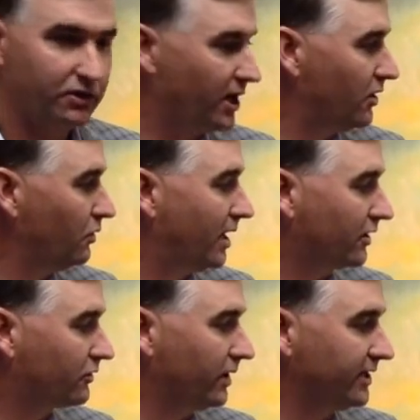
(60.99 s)
of you
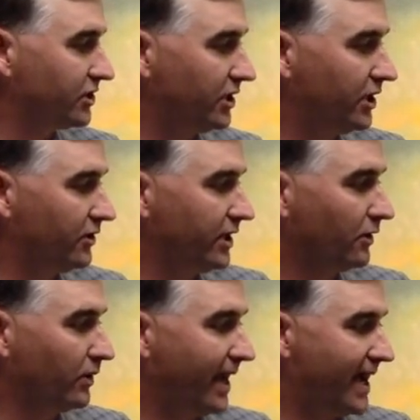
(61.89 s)
know, creates a
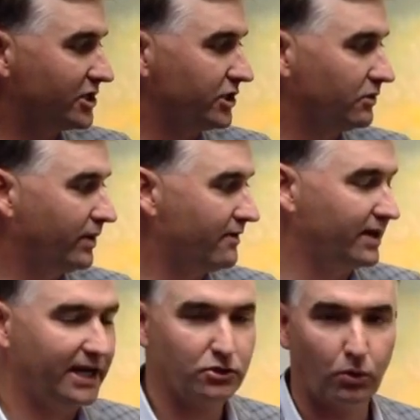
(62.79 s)
year-to-year reaction. We
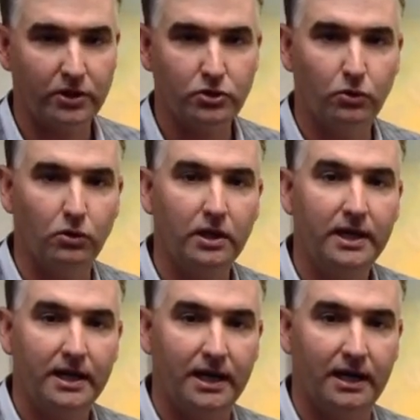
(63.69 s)
have an annual renewal
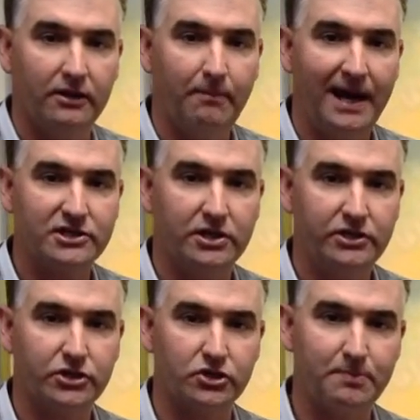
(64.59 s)
that buys an
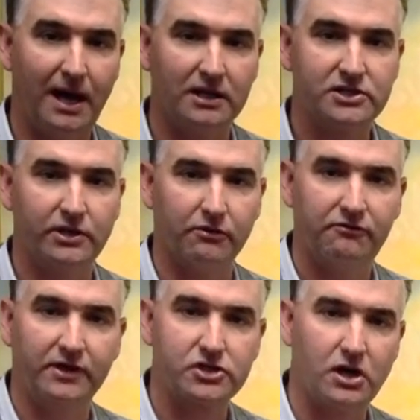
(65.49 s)
insurance policy on
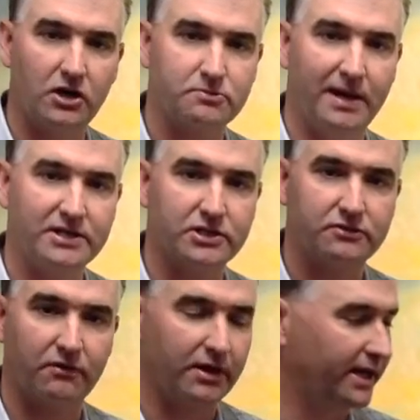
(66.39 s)
a fixed cost
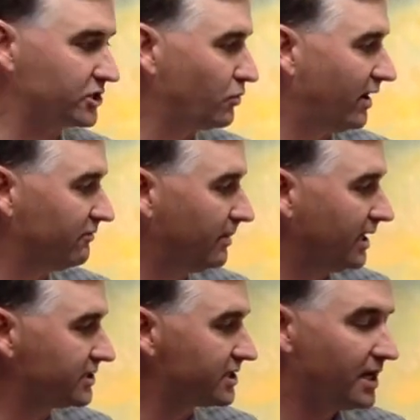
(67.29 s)
basis for the next 12
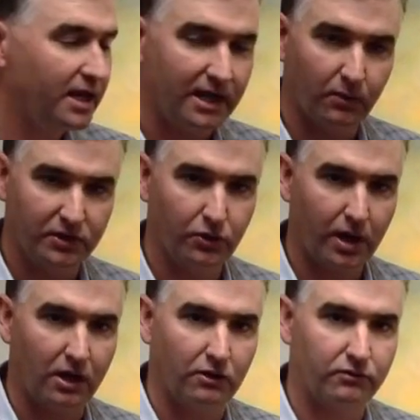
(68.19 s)
months, and we
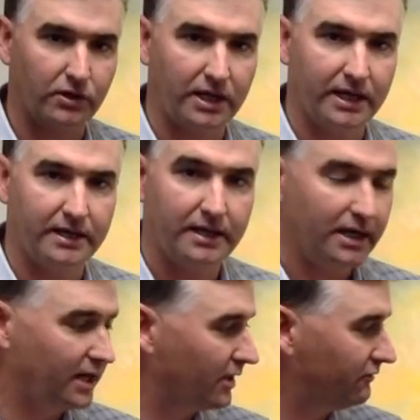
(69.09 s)
do it all over again
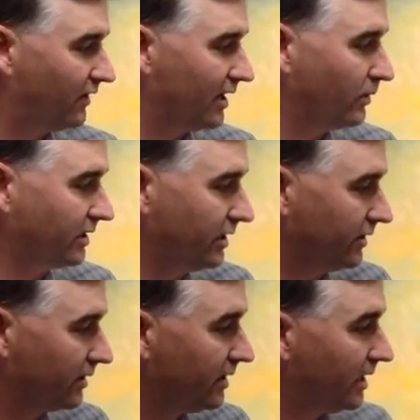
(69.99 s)
the following
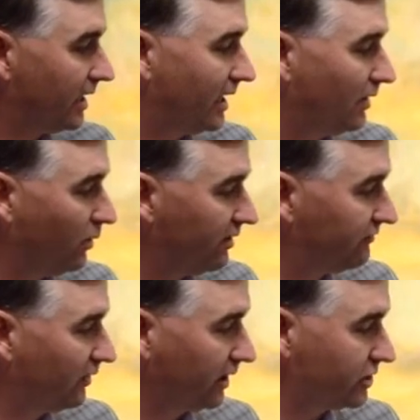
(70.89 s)
year. With
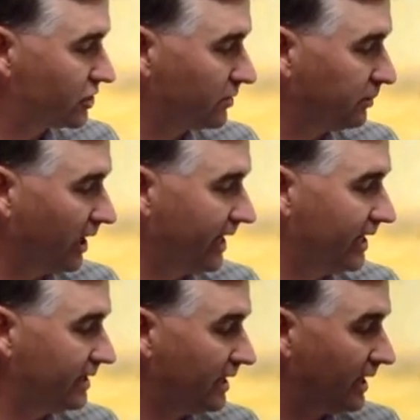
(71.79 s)
a fully insured
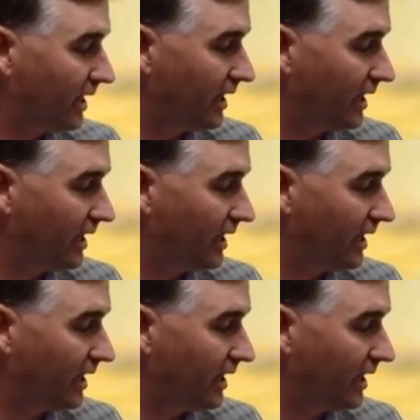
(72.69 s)
plan,